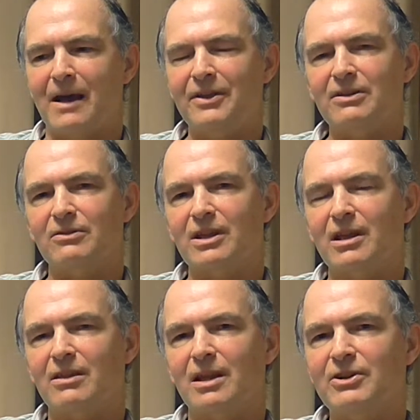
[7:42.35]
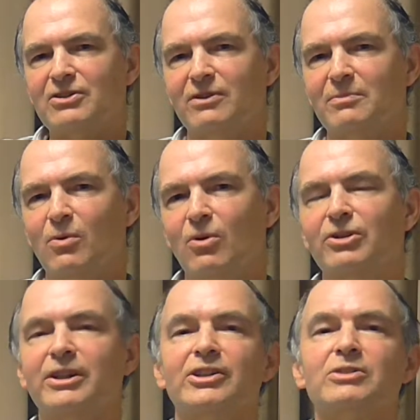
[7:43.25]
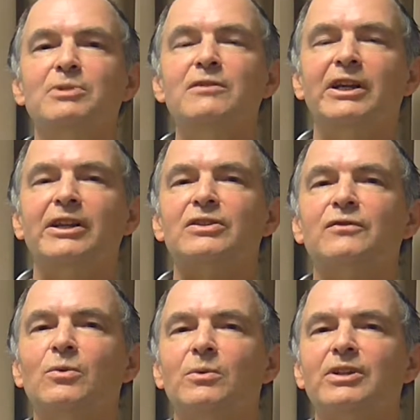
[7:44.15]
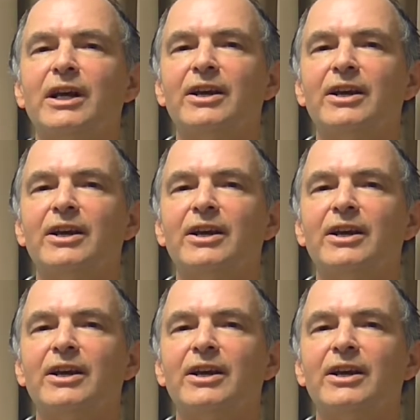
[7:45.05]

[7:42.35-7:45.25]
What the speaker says: I think their recent report on English, Moving English Forward,